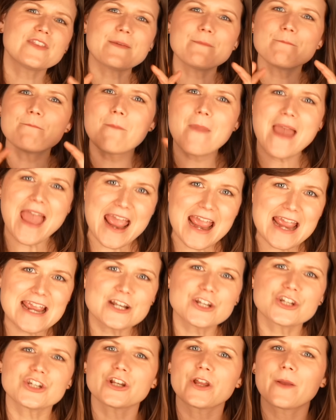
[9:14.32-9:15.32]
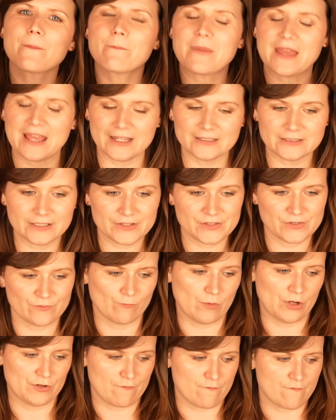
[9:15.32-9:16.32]
the major pillars of
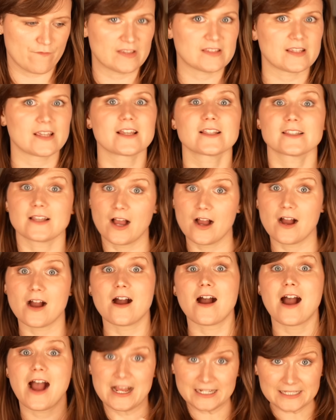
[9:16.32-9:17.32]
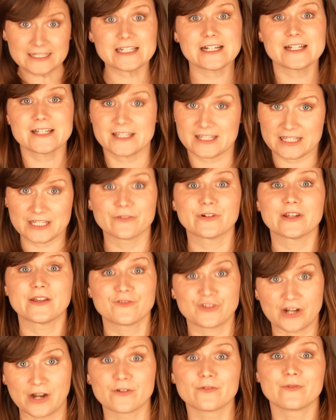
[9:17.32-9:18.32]
modern physics are Einstein's theory of
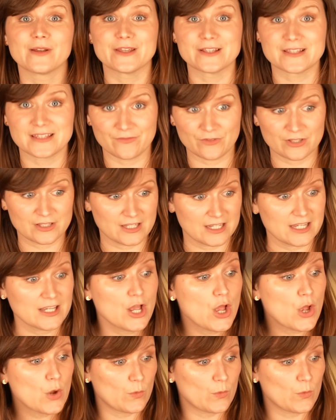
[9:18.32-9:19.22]
general relativity,